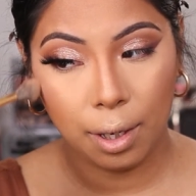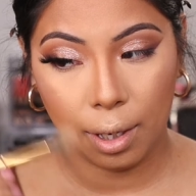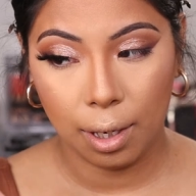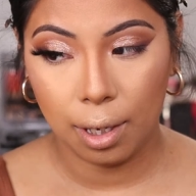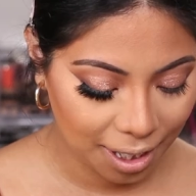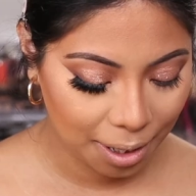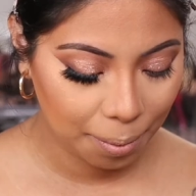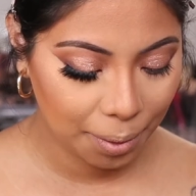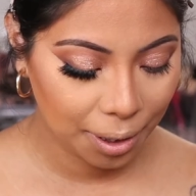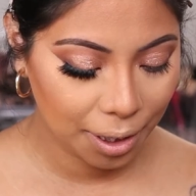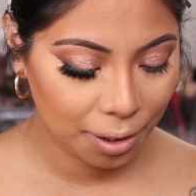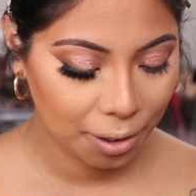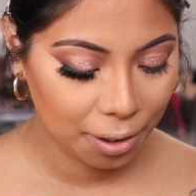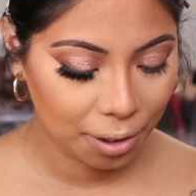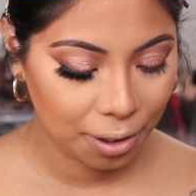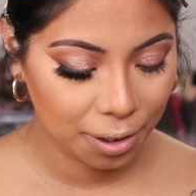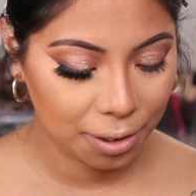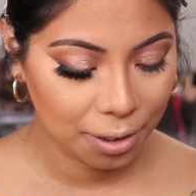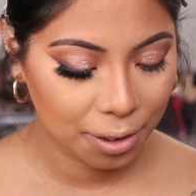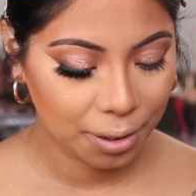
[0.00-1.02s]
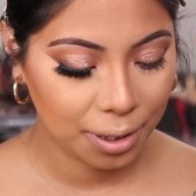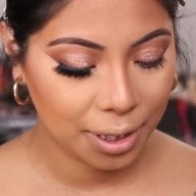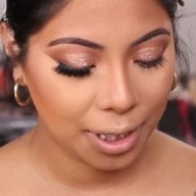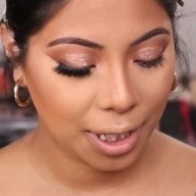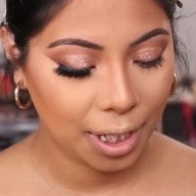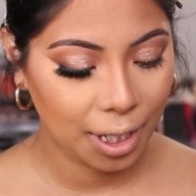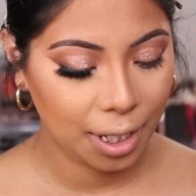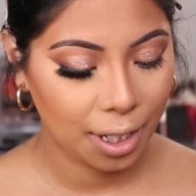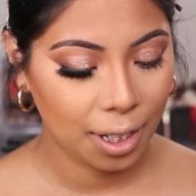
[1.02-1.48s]
Now I'm going to also
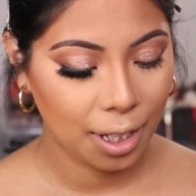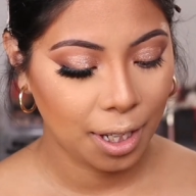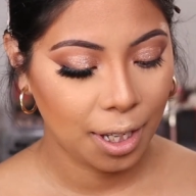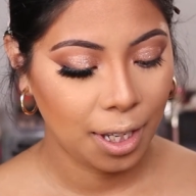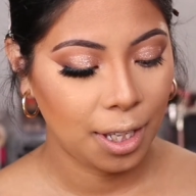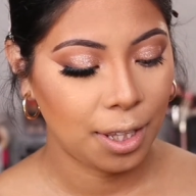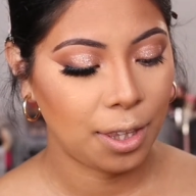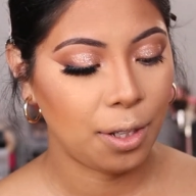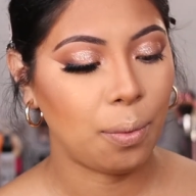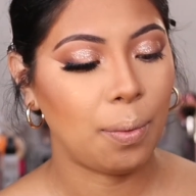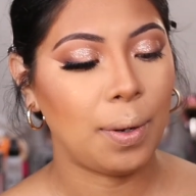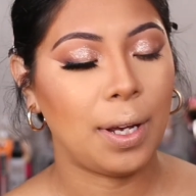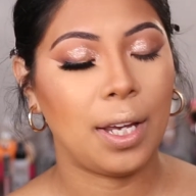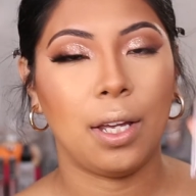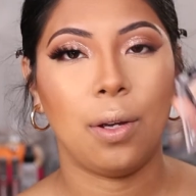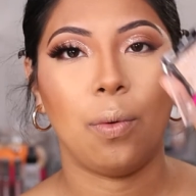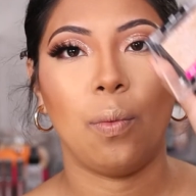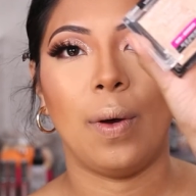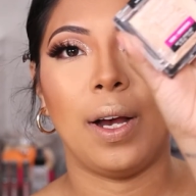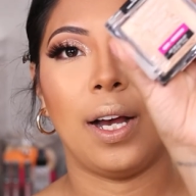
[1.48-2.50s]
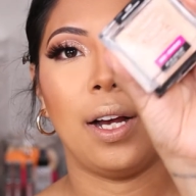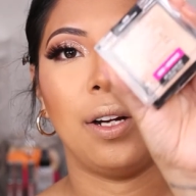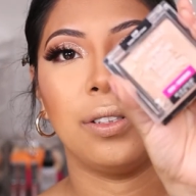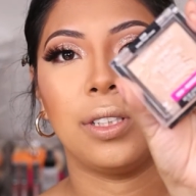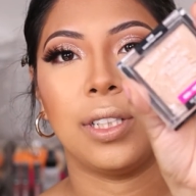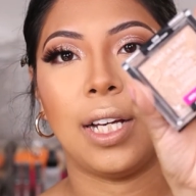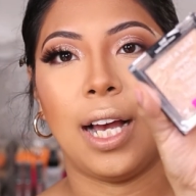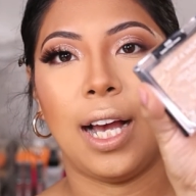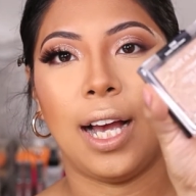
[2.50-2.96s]
take the Wet n
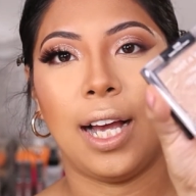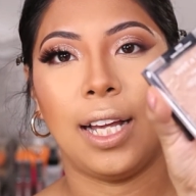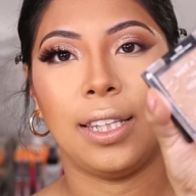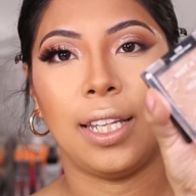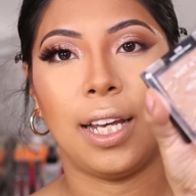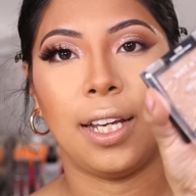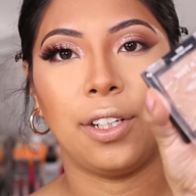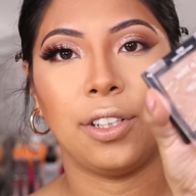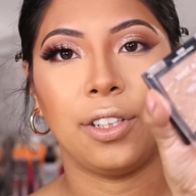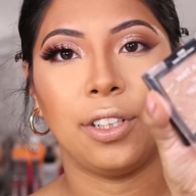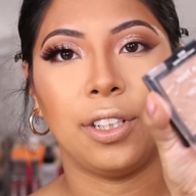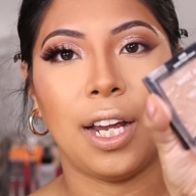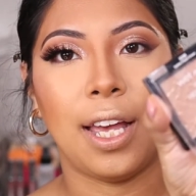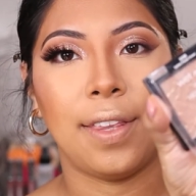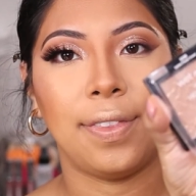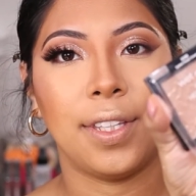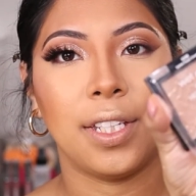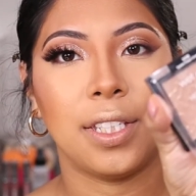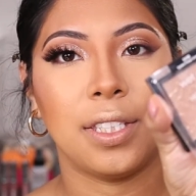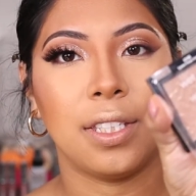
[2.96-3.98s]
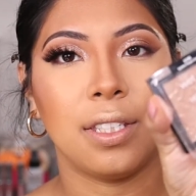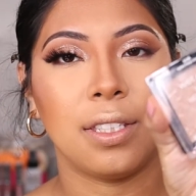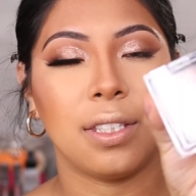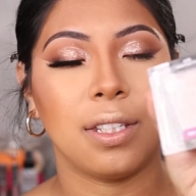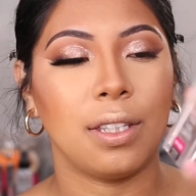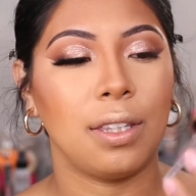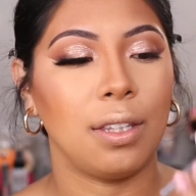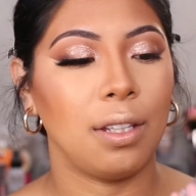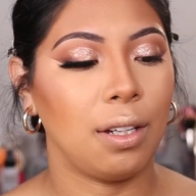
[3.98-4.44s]
Wild highlighter, and this is
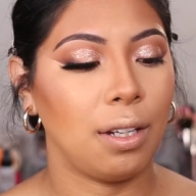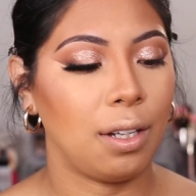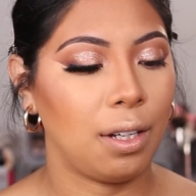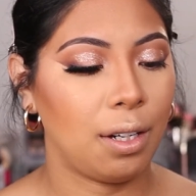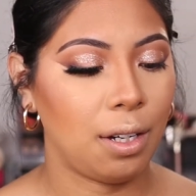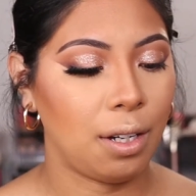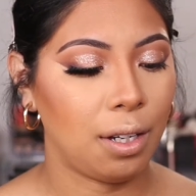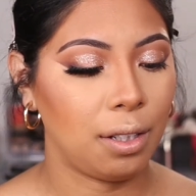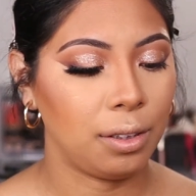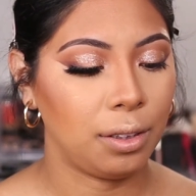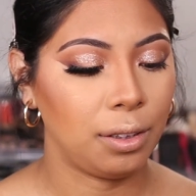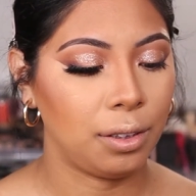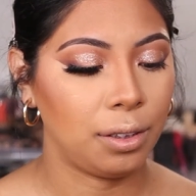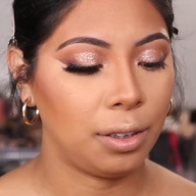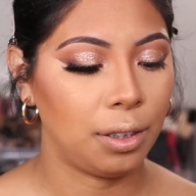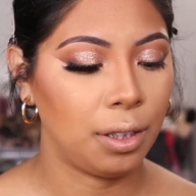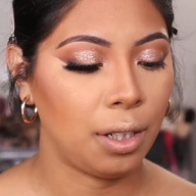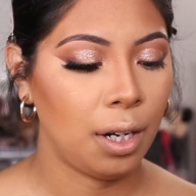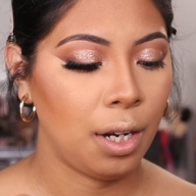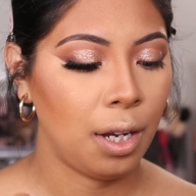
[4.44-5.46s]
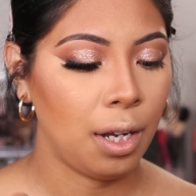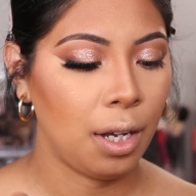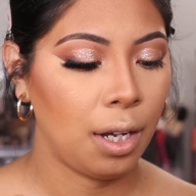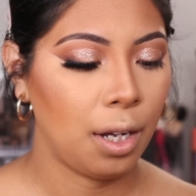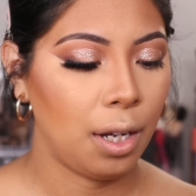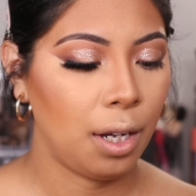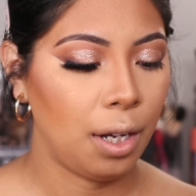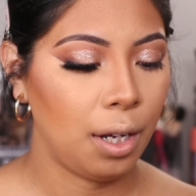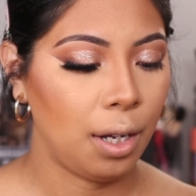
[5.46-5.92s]
in the color
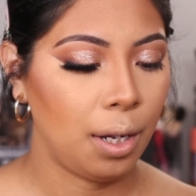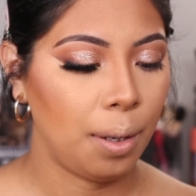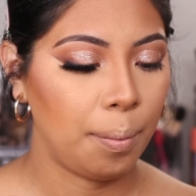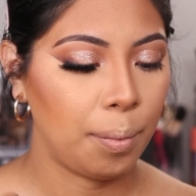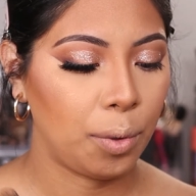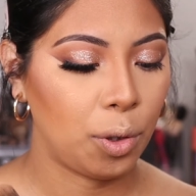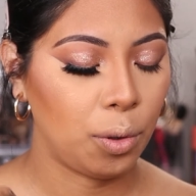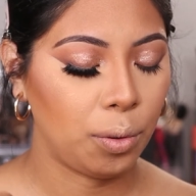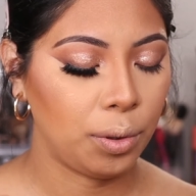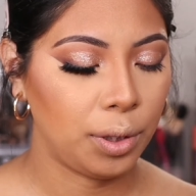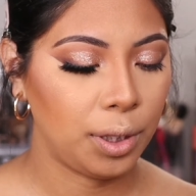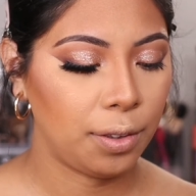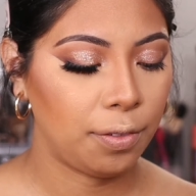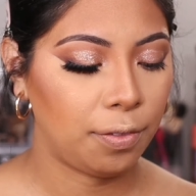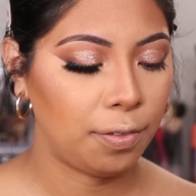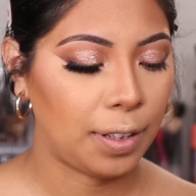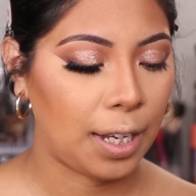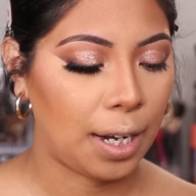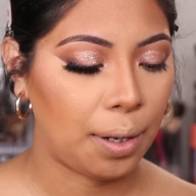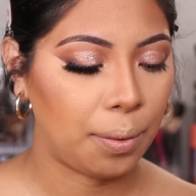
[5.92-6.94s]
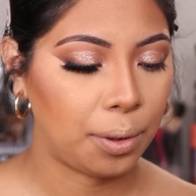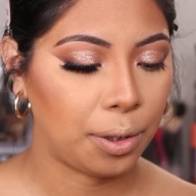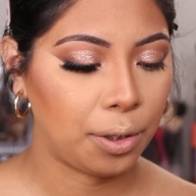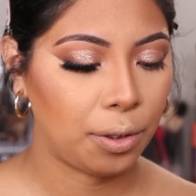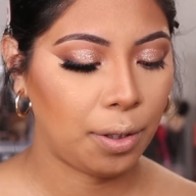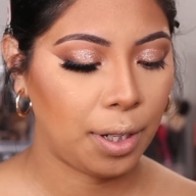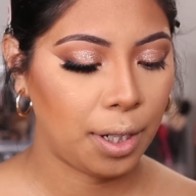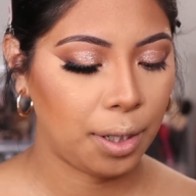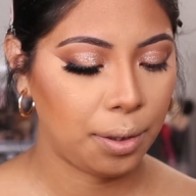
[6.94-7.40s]
Golden Flower
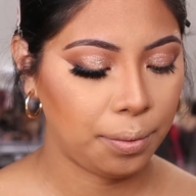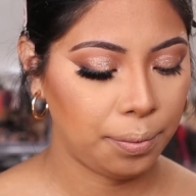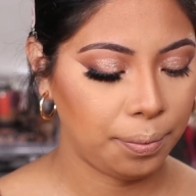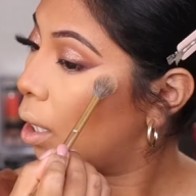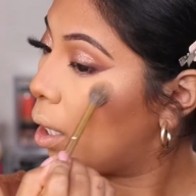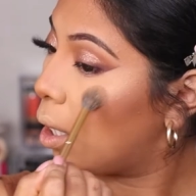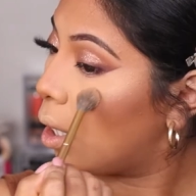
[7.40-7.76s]
Crown.